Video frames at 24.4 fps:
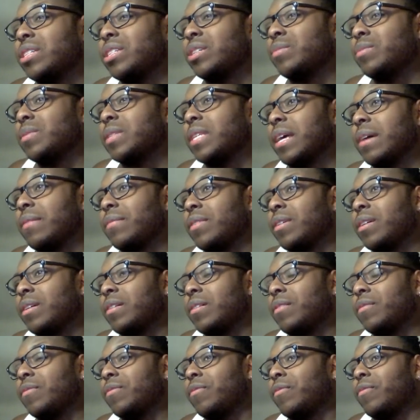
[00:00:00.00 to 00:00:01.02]
she was ever
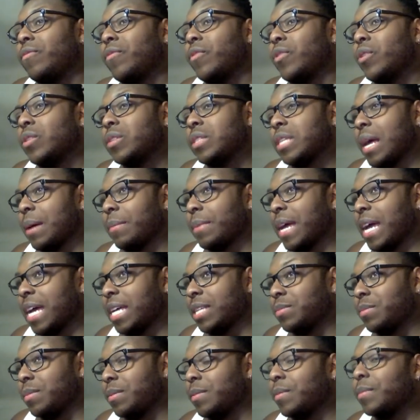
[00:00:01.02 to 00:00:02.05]
a full-time
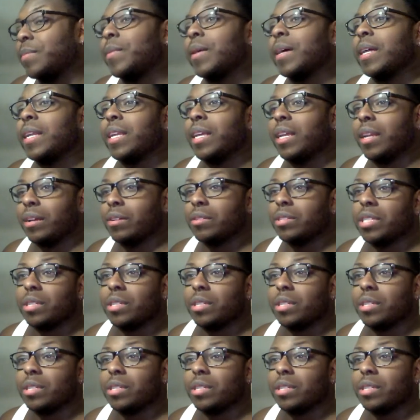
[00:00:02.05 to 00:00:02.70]
cast member, but, you know,